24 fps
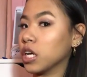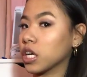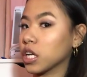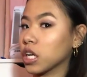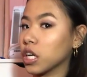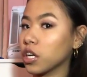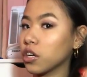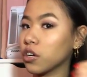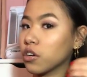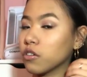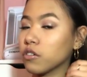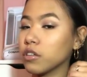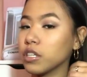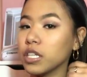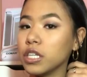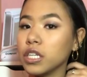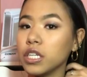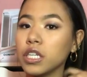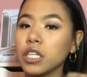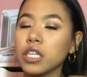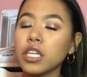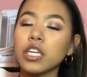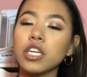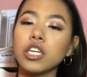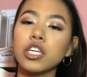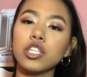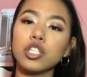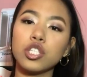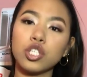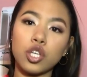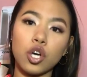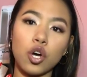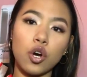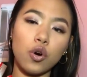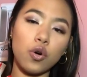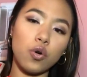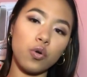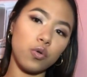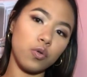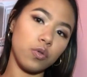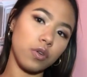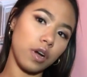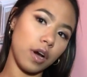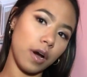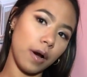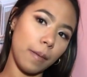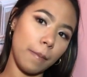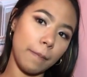glittery
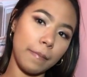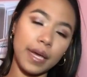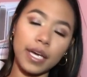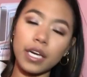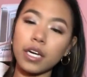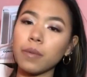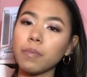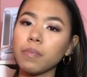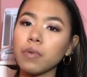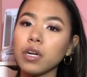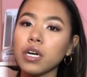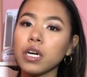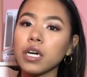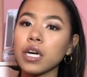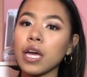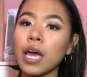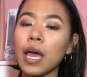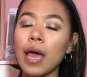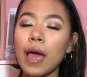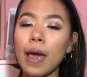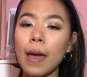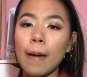tone makeup look.